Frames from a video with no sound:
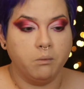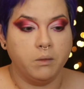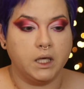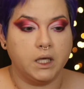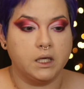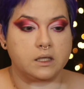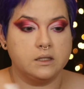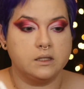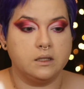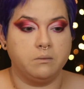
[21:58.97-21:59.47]

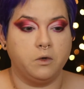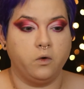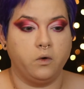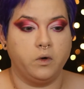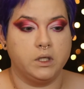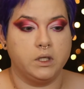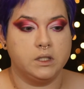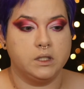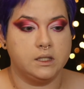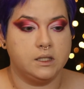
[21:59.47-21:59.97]
because I'm
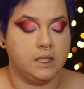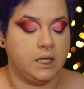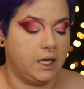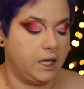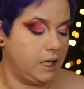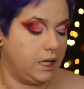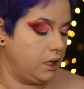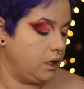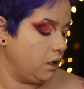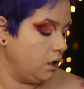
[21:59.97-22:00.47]
going to
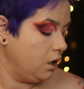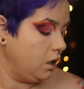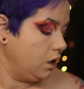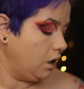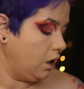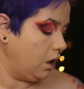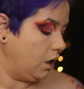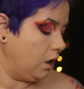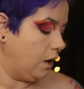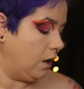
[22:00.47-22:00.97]
take
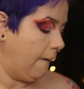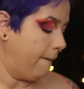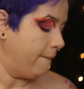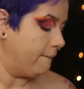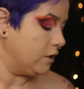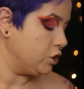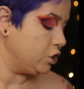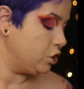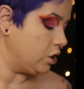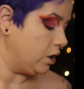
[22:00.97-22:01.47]

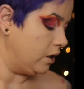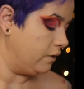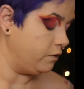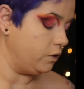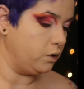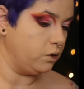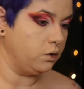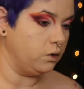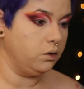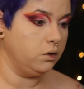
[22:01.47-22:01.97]

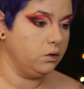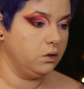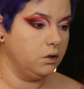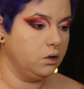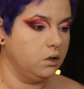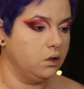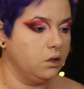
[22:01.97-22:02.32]
Shuffle.